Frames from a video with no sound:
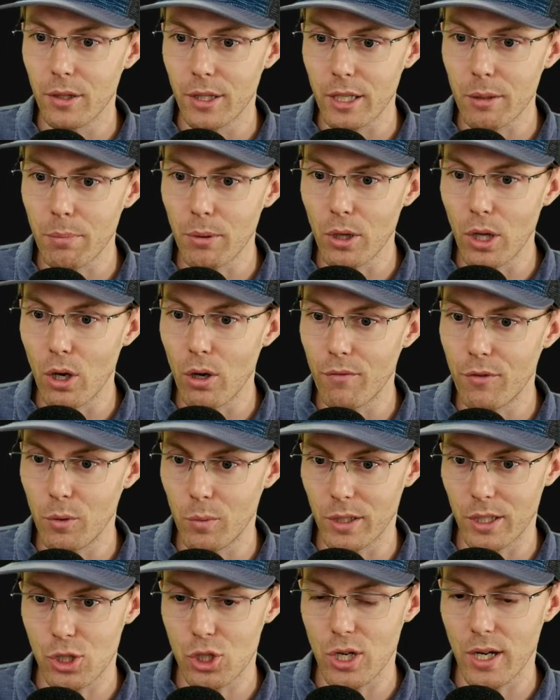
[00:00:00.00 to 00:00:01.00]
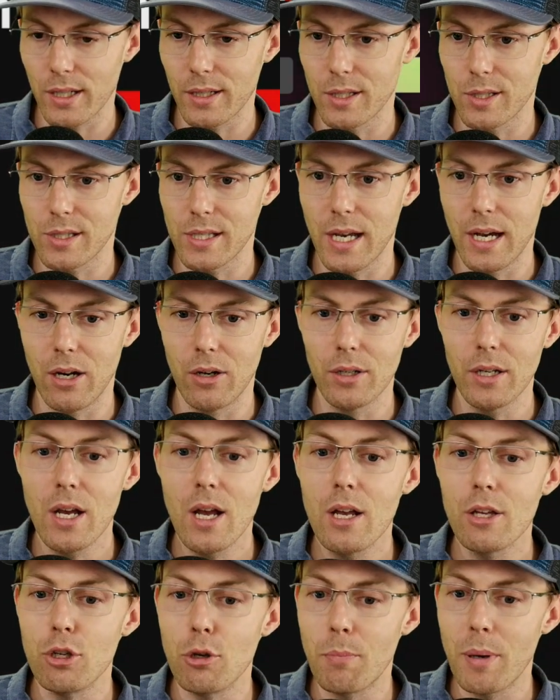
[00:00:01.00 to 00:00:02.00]
link below if you want to check this out.
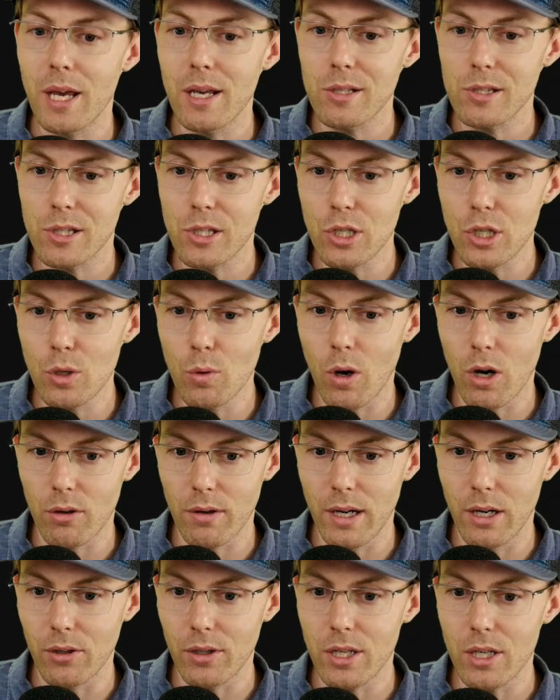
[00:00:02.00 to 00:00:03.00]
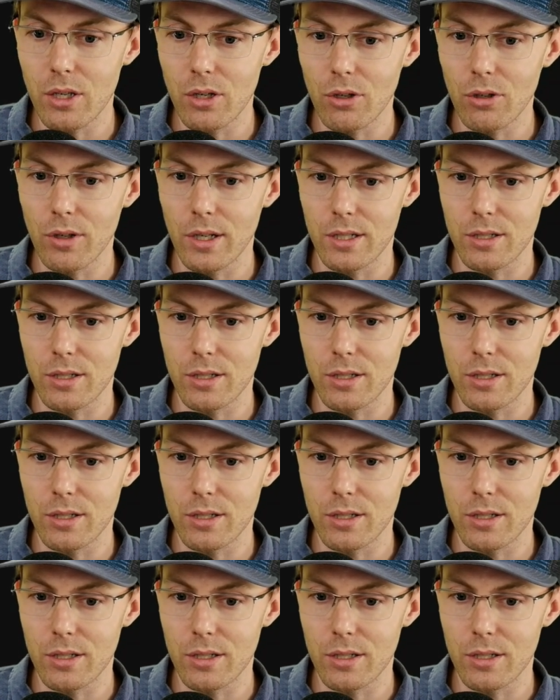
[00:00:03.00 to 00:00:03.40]
You paste the URL here